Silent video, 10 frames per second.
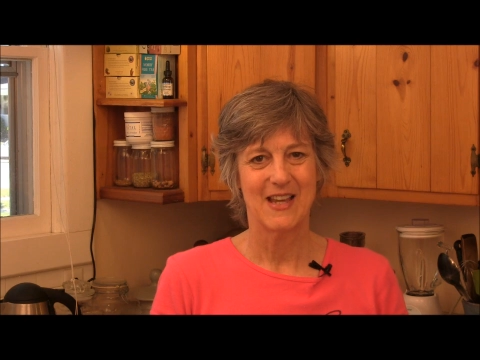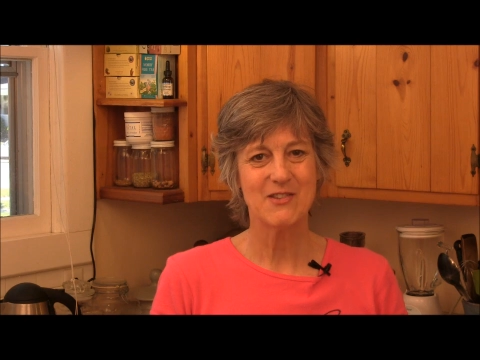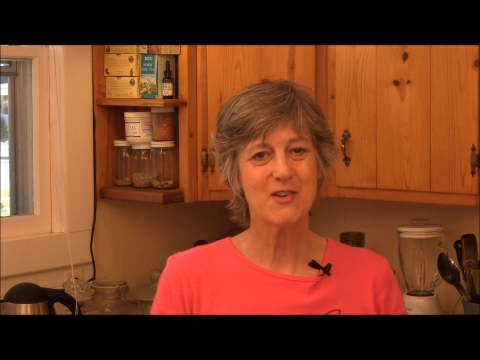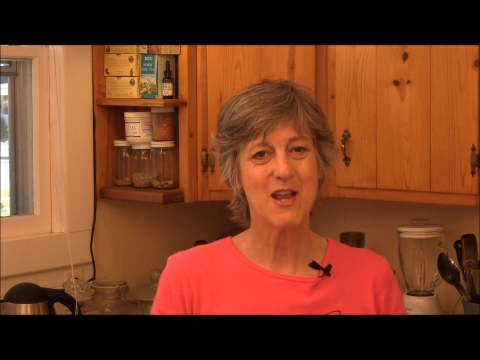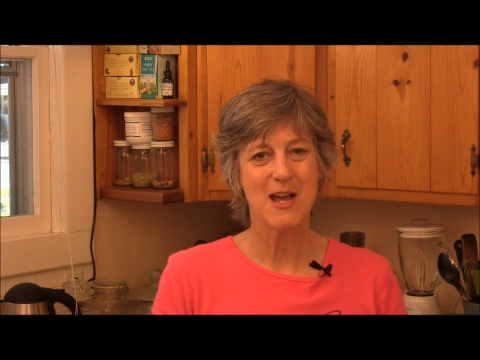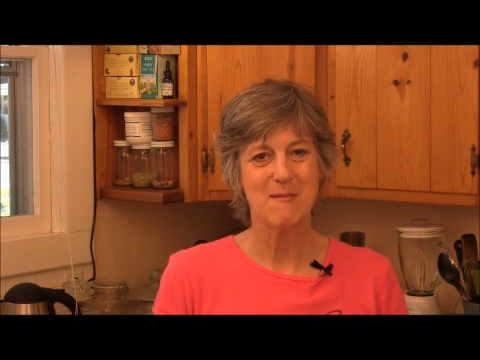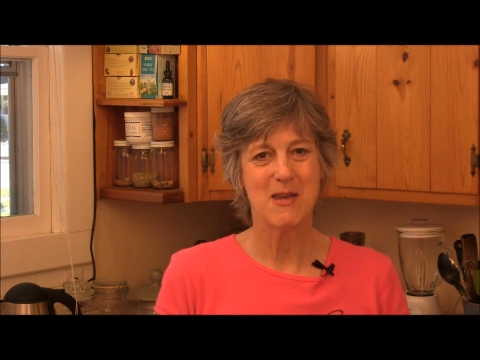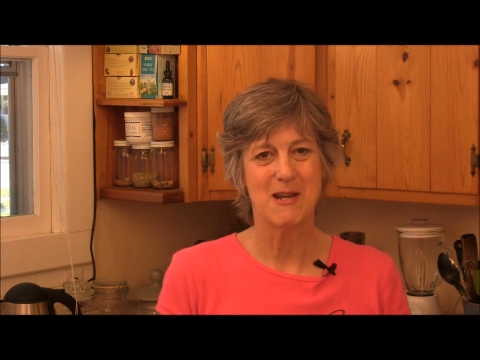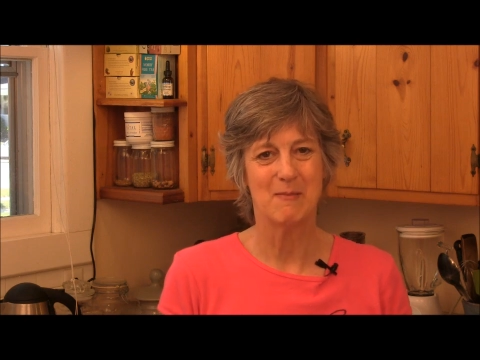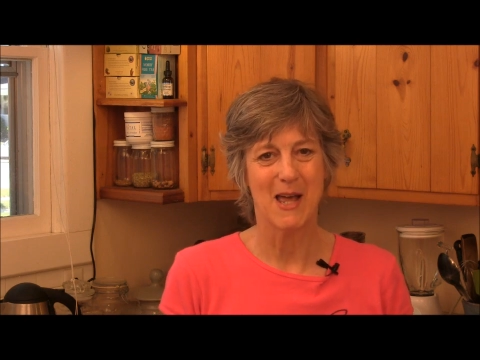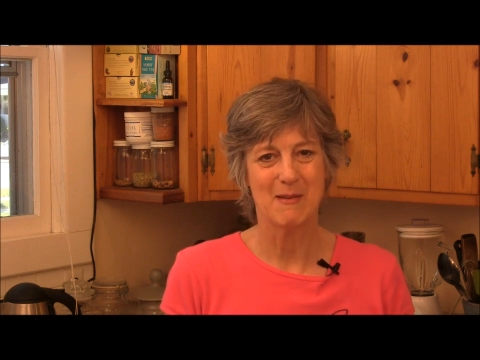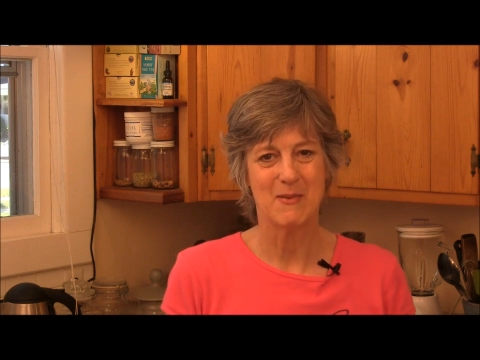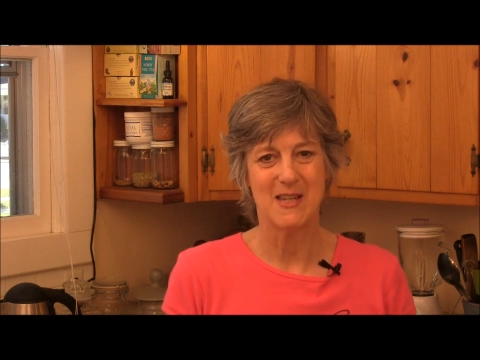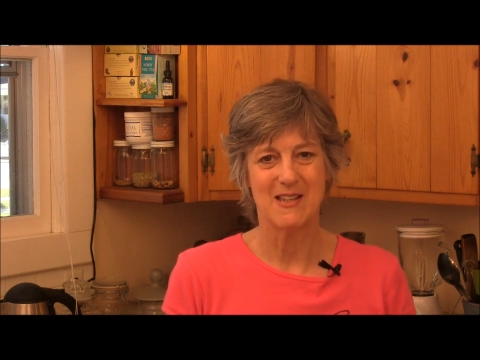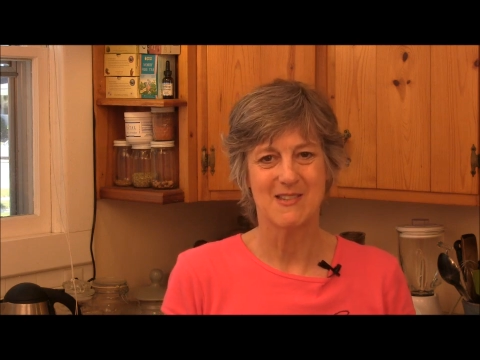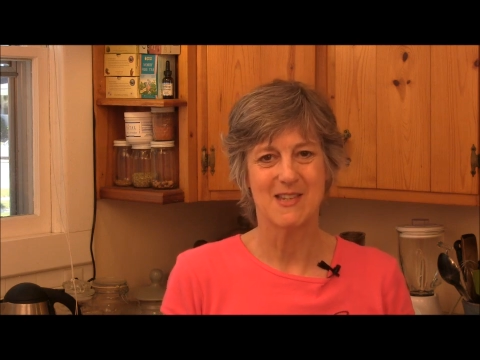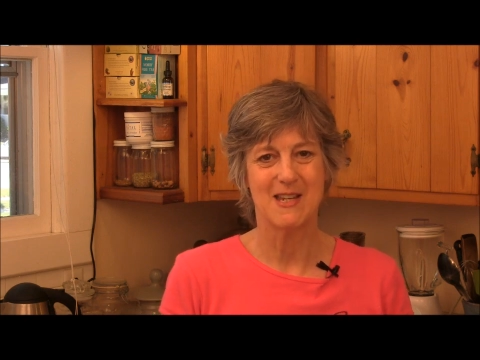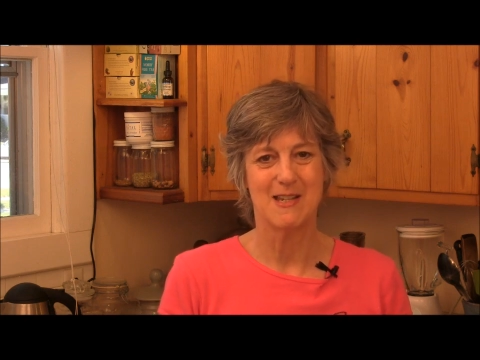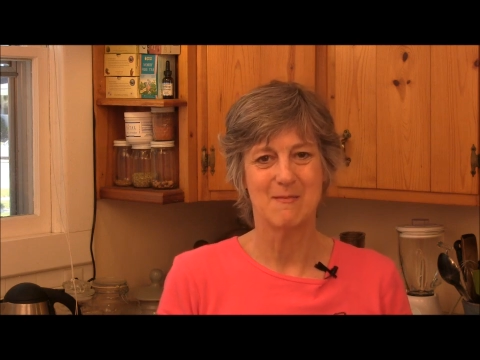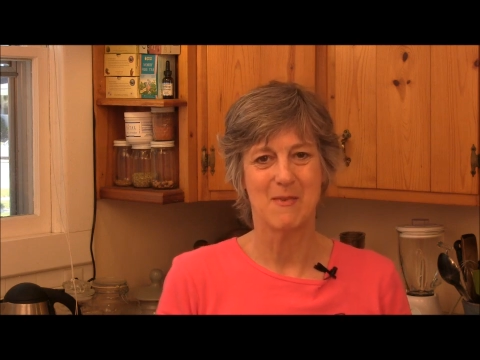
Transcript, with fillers: Yesterday I made black beans in